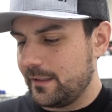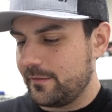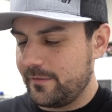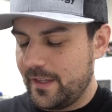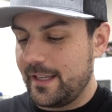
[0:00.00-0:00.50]

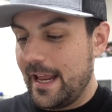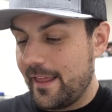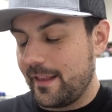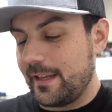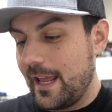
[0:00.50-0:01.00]
Send
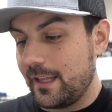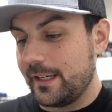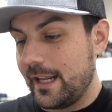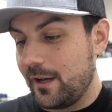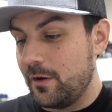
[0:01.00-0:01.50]
that to Allie
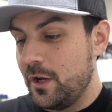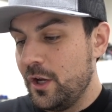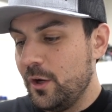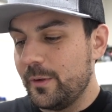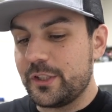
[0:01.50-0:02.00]
now.
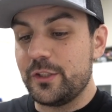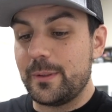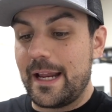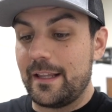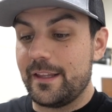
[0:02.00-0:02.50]
Wishing you
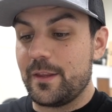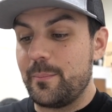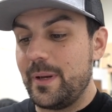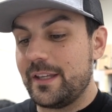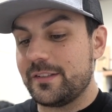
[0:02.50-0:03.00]
and Allie the
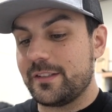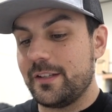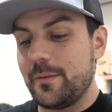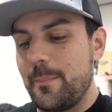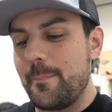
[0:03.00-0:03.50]
best,
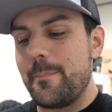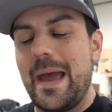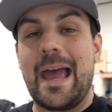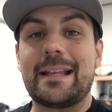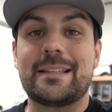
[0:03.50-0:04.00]

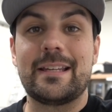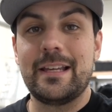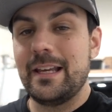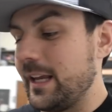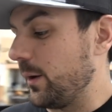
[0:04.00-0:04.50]
Matt,
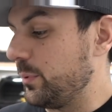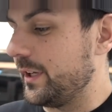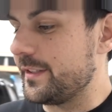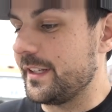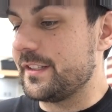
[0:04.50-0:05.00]
and I'll put
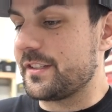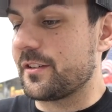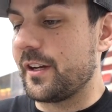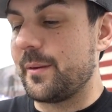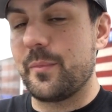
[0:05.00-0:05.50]
his
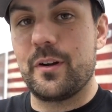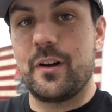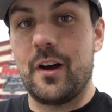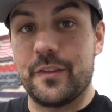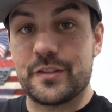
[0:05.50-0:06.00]
Instagram
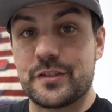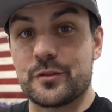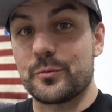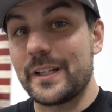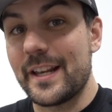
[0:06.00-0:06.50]
on the
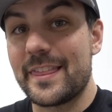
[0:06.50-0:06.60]
screen.